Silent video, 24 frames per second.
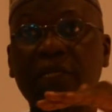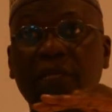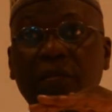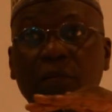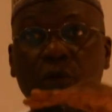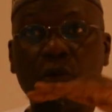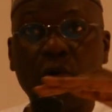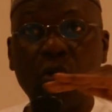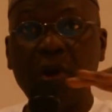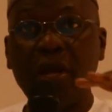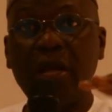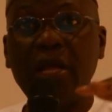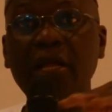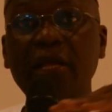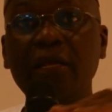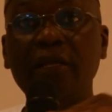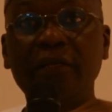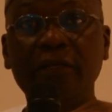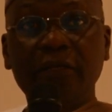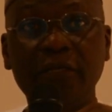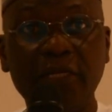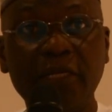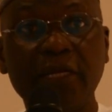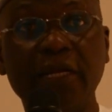
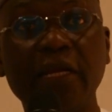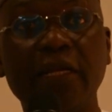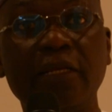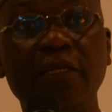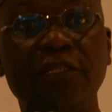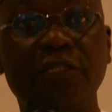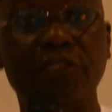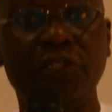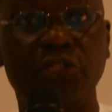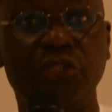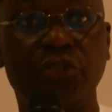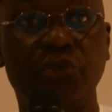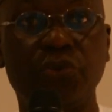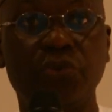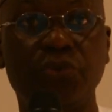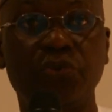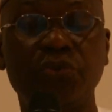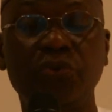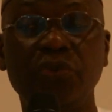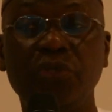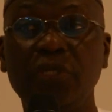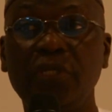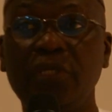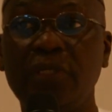lower legal issue
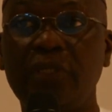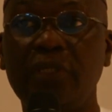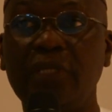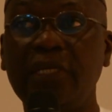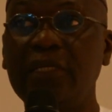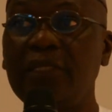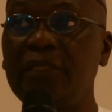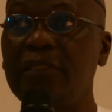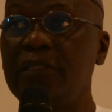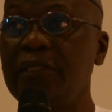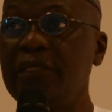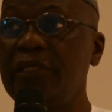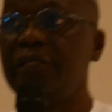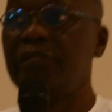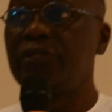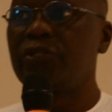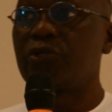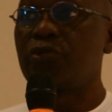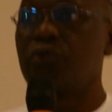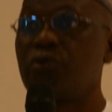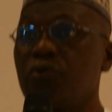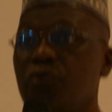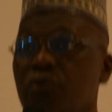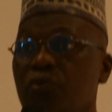that
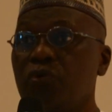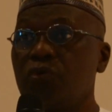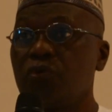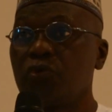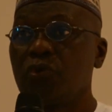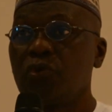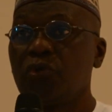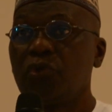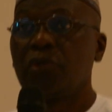needs to